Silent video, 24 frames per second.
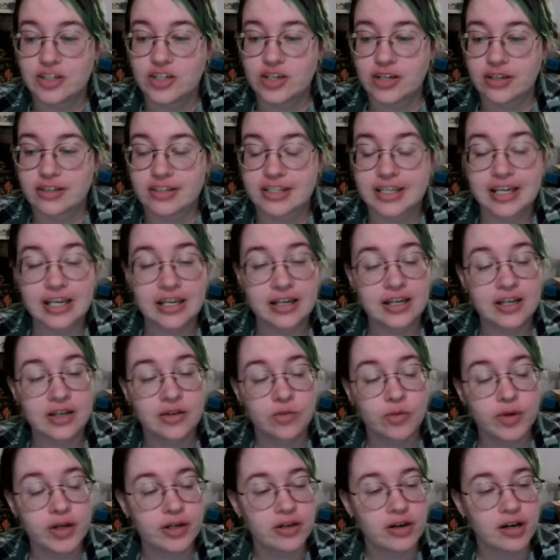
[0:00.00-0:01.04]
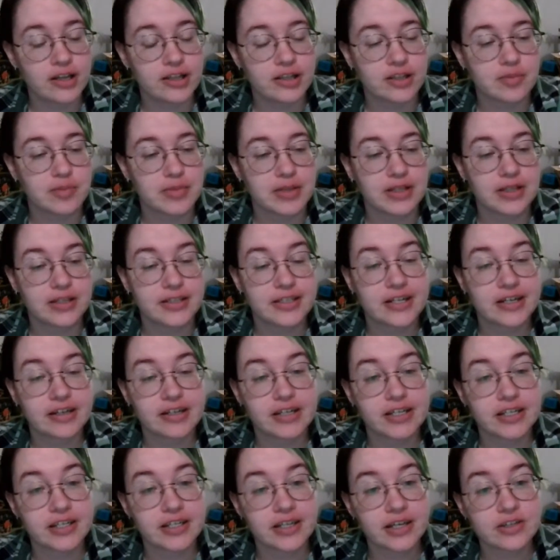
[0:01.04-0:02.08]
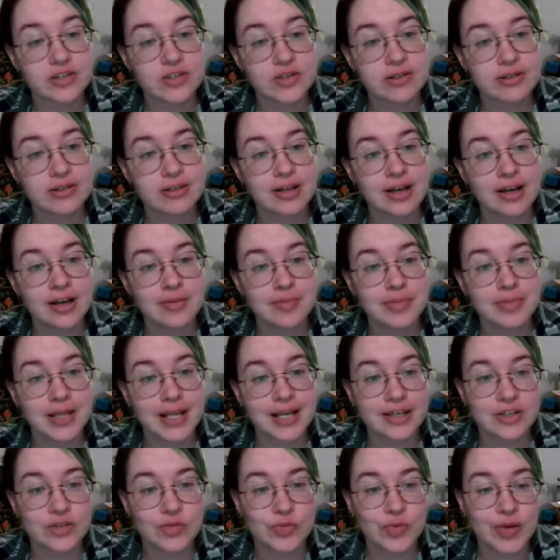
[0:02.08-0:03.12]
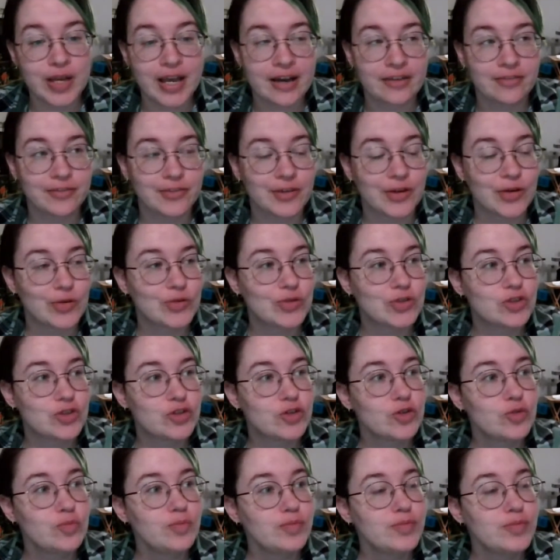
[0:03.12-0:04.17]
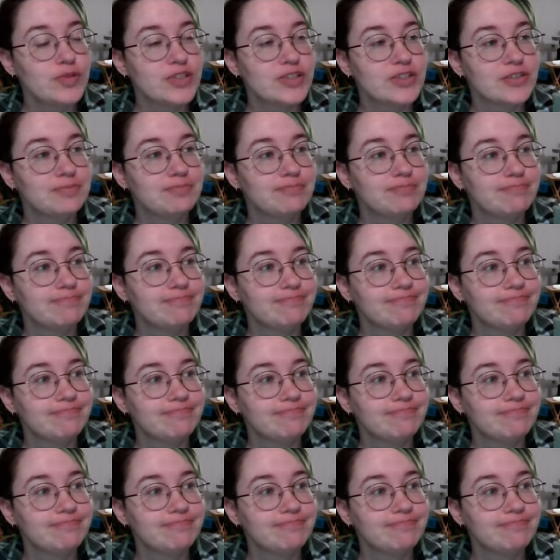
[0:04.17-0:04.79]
Just kidding. We're not the military-industrial complex. We have no troops.